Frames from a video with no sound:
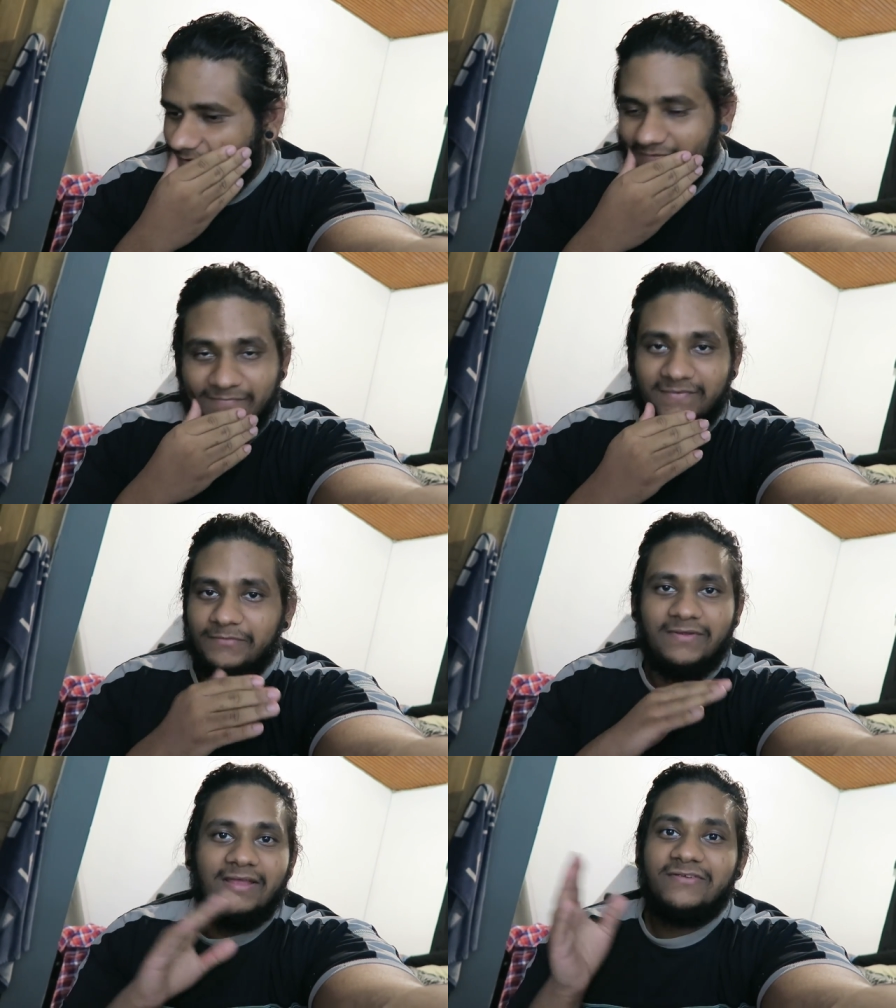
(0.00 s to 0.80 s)
And
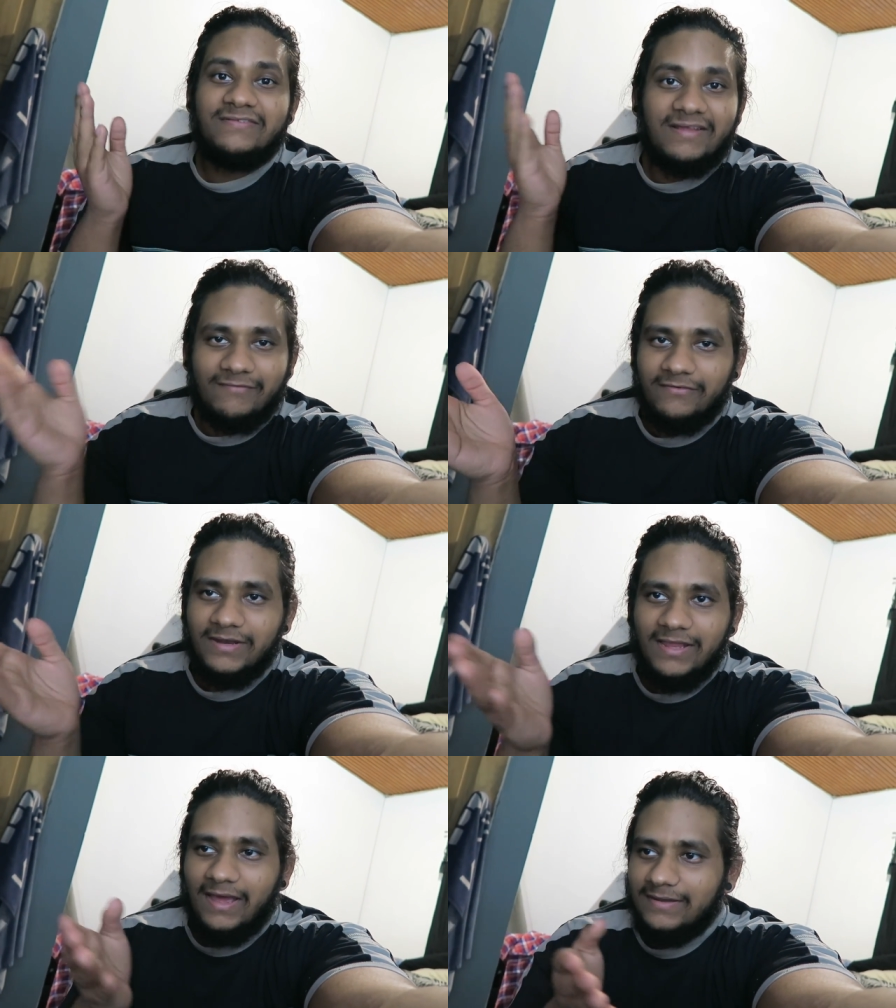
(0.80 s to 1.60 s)
I'm, I just never
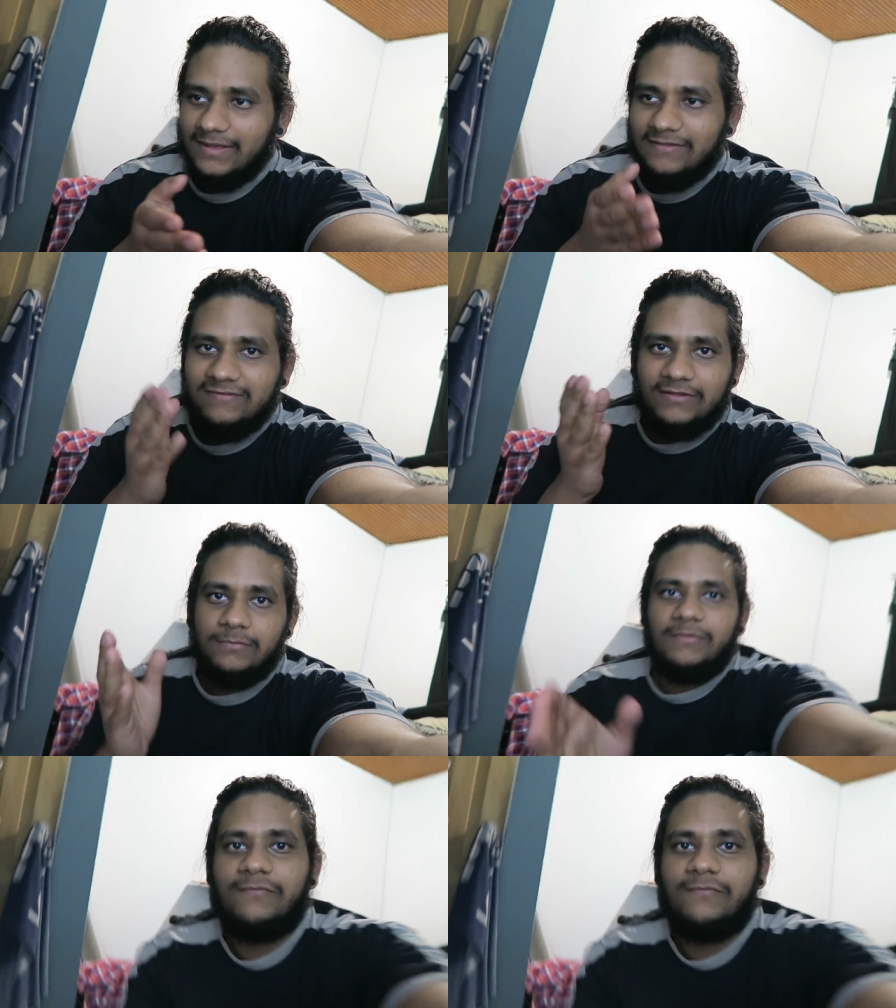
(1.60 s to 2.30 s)
really had like a setup